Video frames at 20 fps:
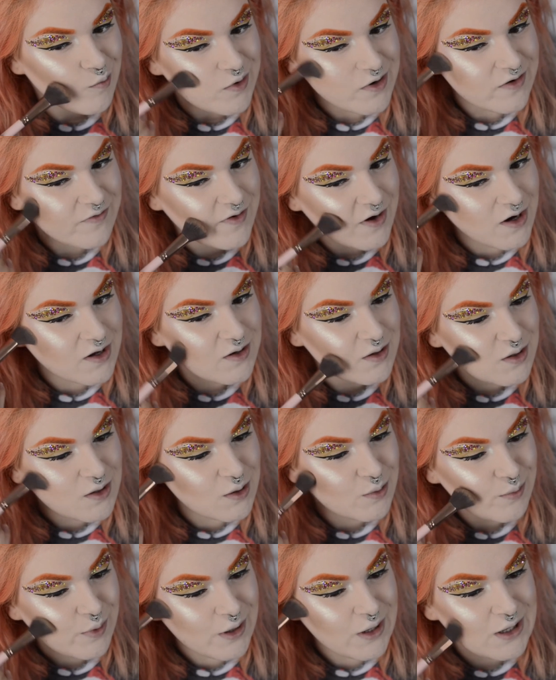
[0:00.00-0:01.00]
But I've kind of
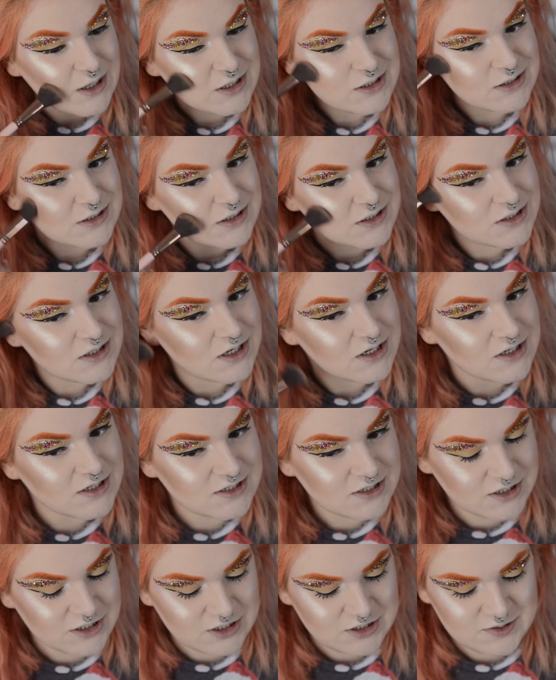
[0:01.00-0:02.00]
learnt my lesson and I
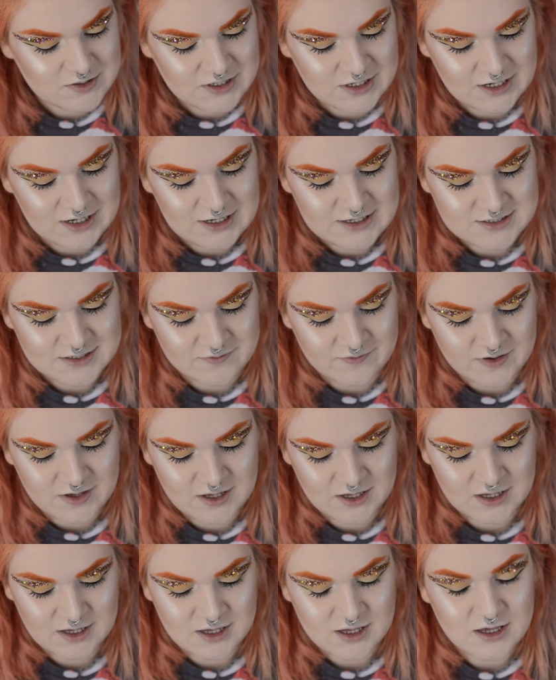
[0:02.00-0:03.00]
started using less of
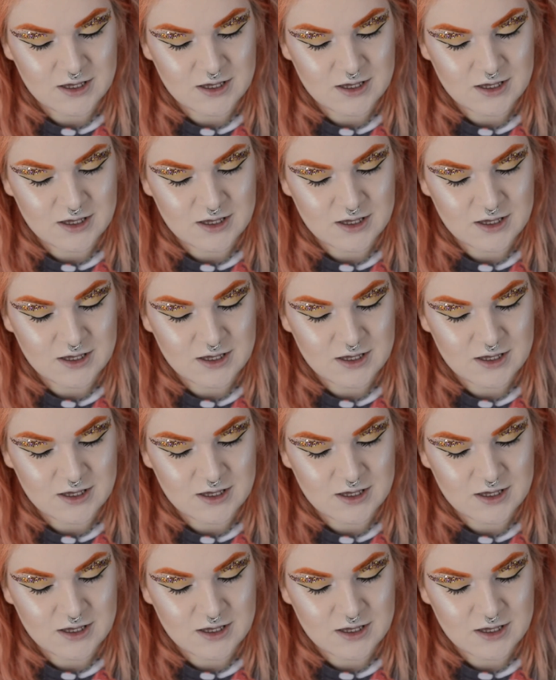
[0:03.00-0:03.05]
it.